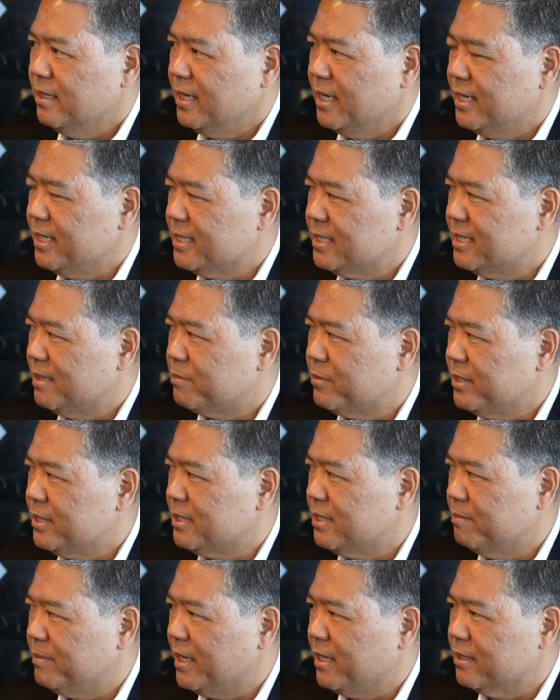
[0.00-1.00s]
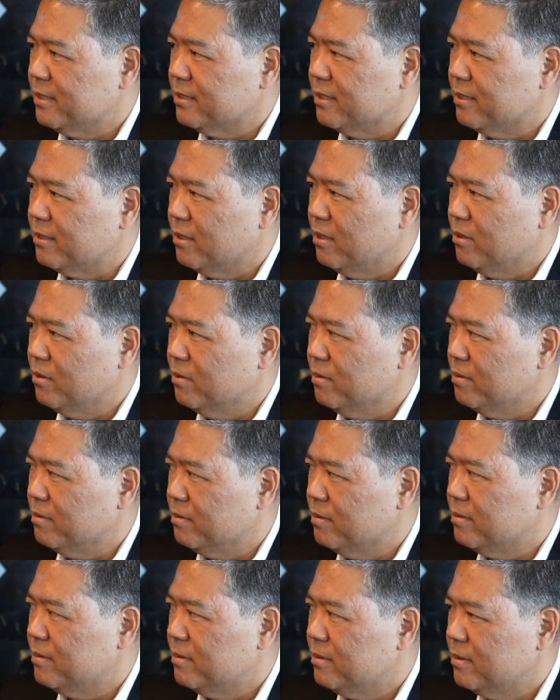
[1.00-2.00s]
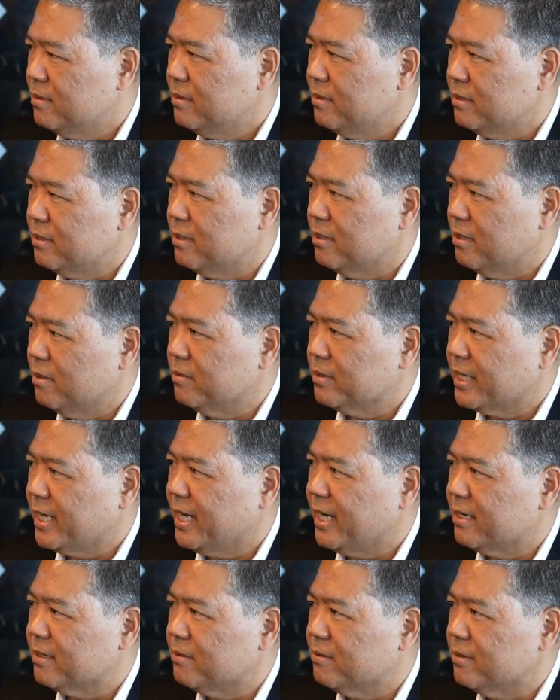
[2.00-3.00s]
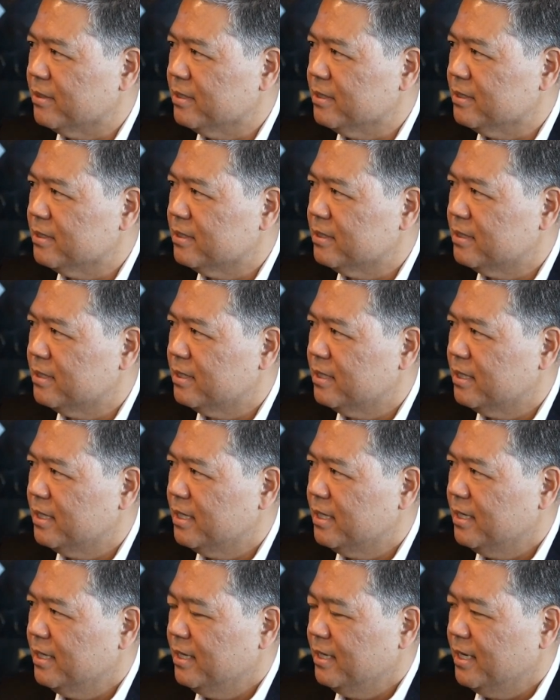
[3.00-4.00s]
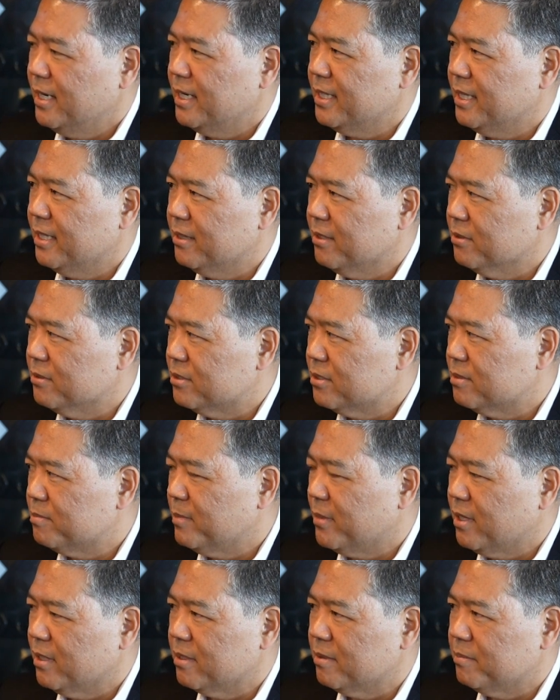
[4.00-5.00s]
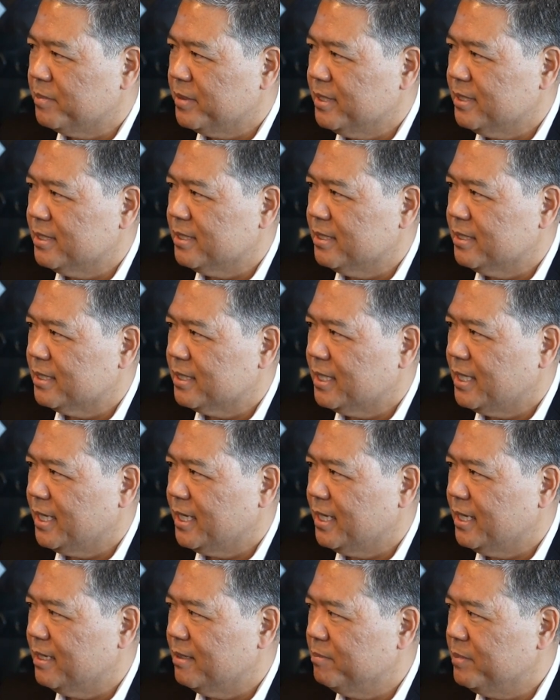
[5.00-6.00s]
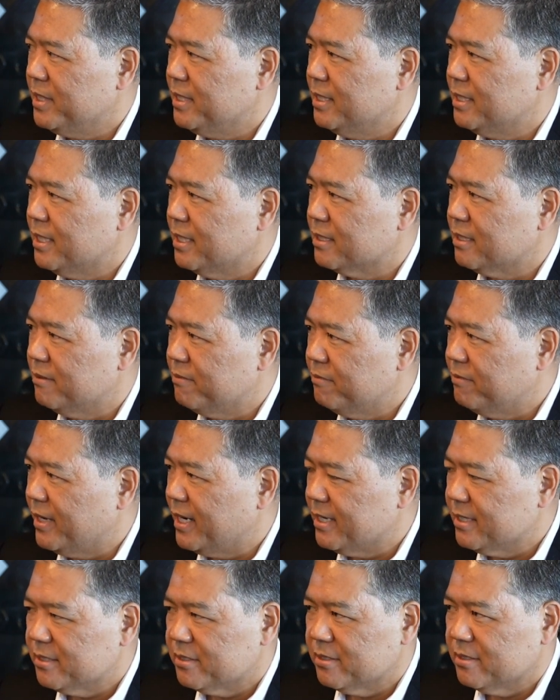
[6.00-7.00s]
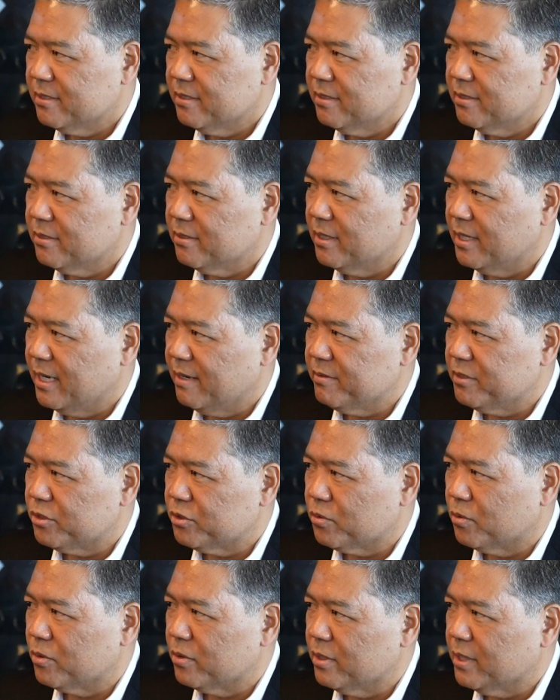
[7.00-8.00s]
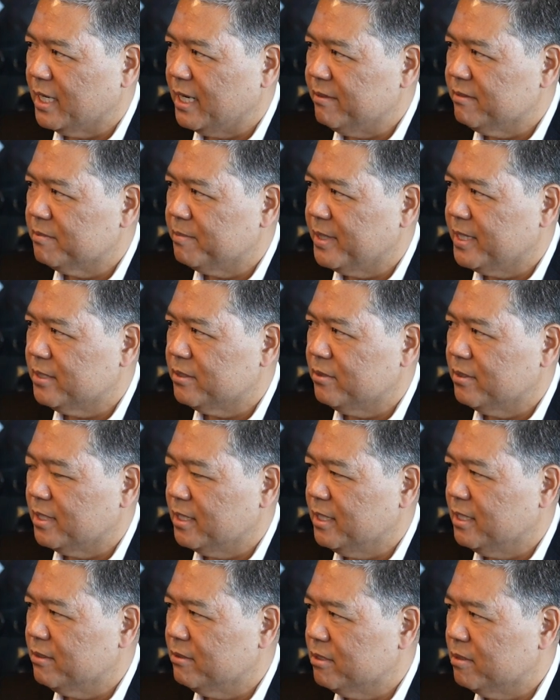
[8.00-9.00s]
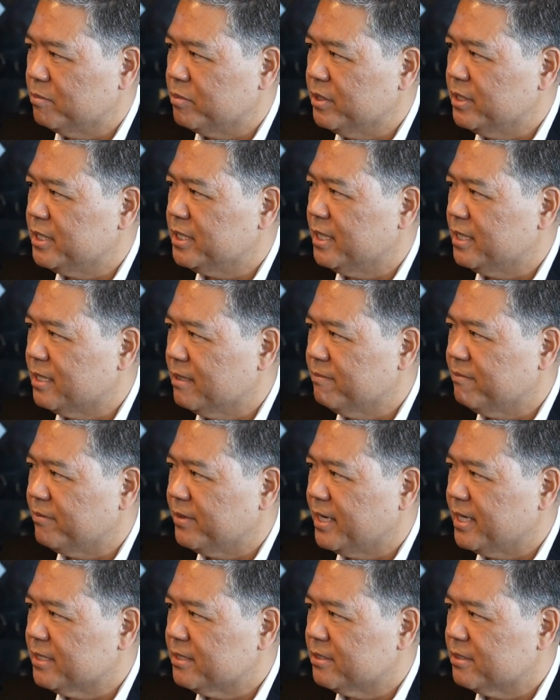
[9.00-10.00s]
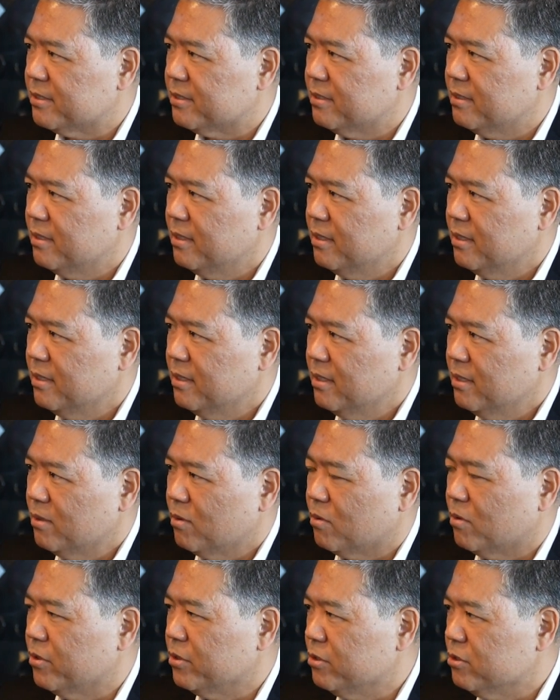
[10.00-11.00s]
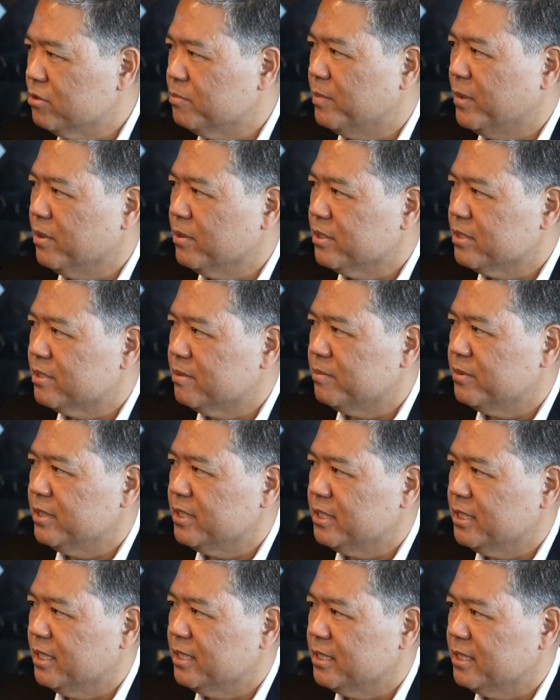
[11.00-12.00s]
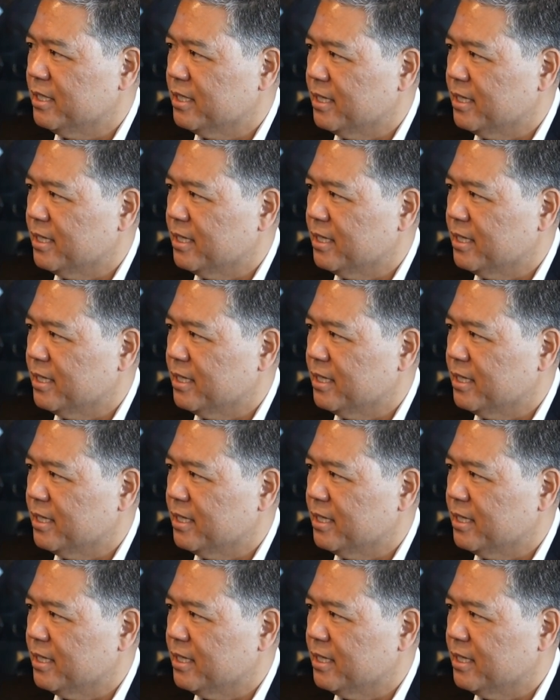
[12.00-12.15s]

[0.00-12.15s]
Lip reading: and it separates them out into their own categories. And then those smaller pieces can be deducted faster, so they have a shorter lifespan, so you can either depreciate them faster or use bonus depreciation